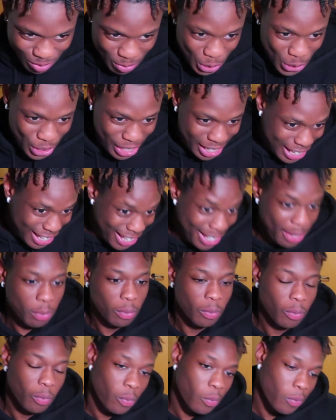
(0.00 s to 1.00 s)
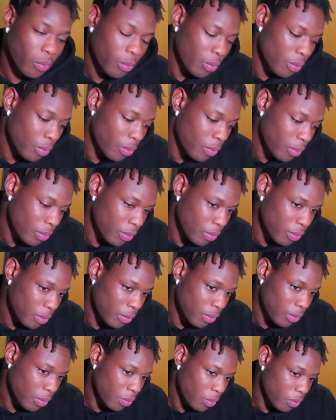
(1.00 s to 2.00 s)
I
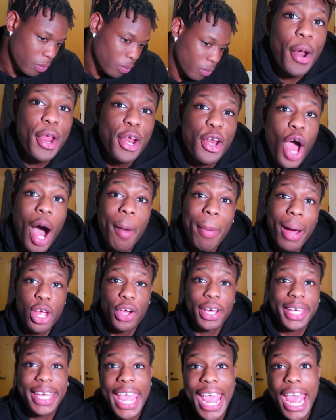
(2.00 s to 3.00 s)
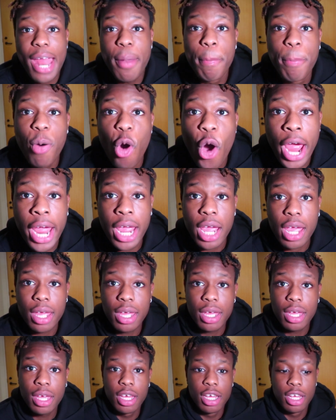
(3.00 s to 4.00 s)
want to know about your kid, boy. I
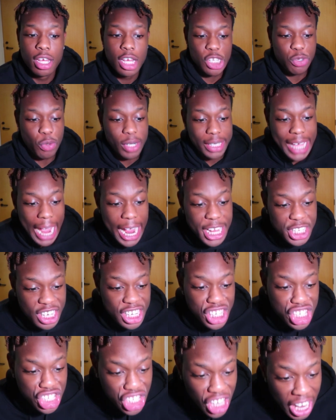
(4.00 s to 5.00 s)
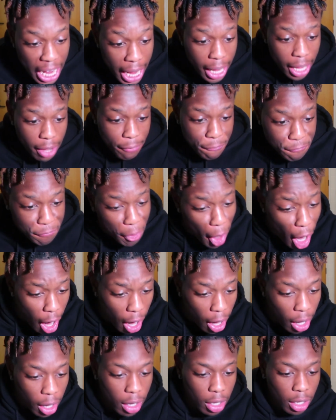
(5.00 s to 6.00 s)
just want to get into the shit.
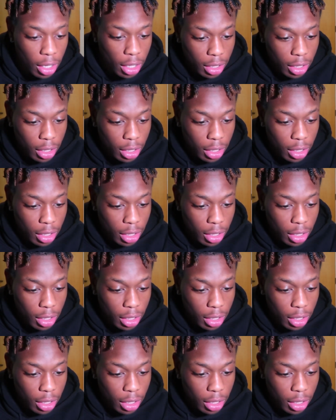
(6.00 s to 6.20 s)
Fuck.